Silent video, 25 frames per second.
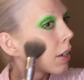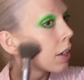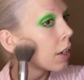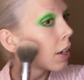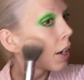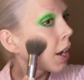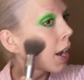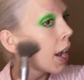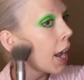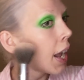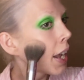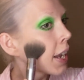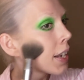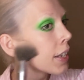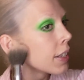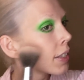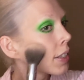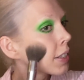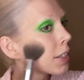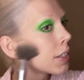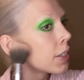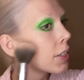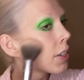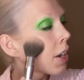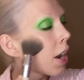has
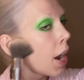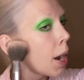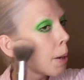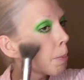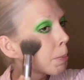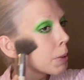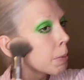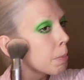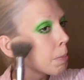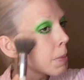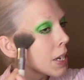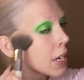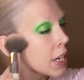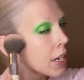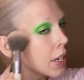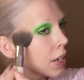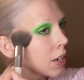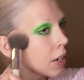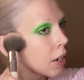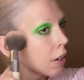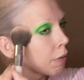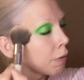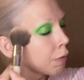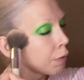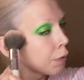stopped me
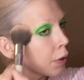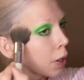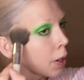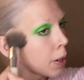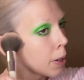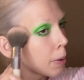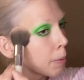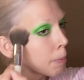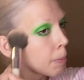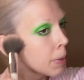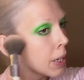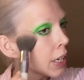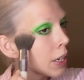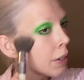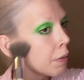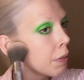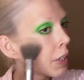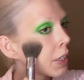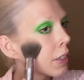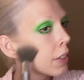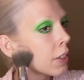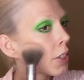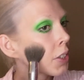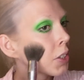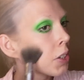from even
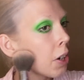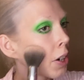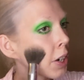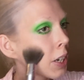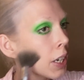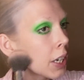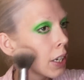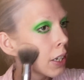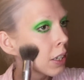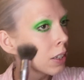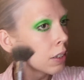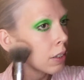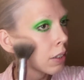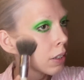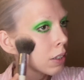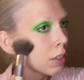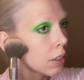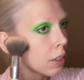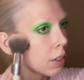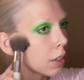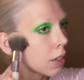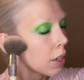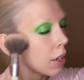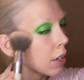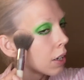starting.
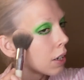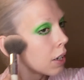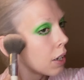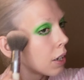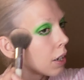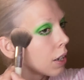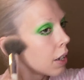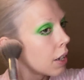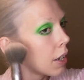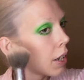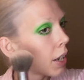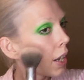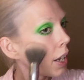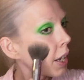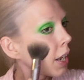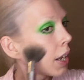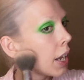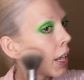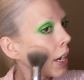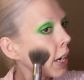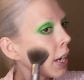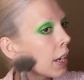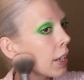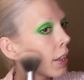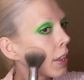
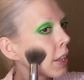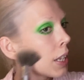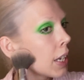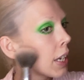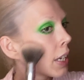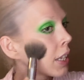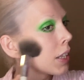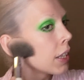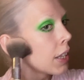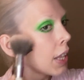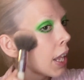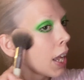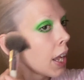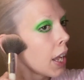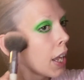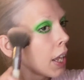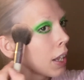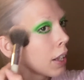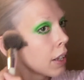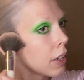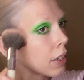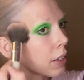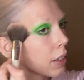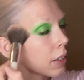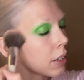And I think
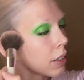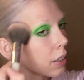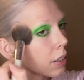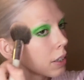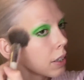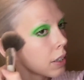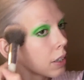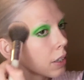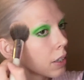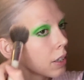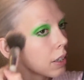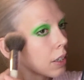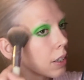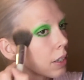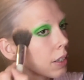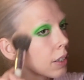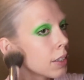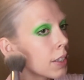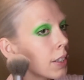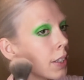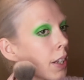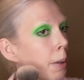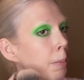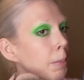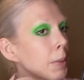that
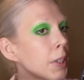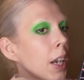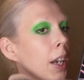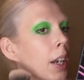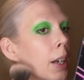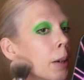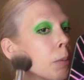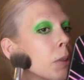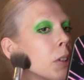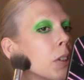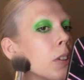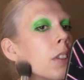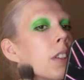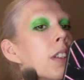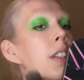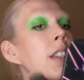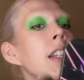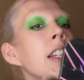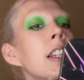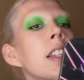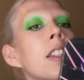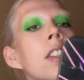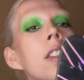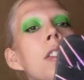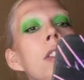sometimes you just
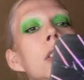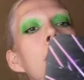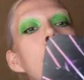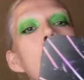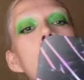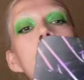need to do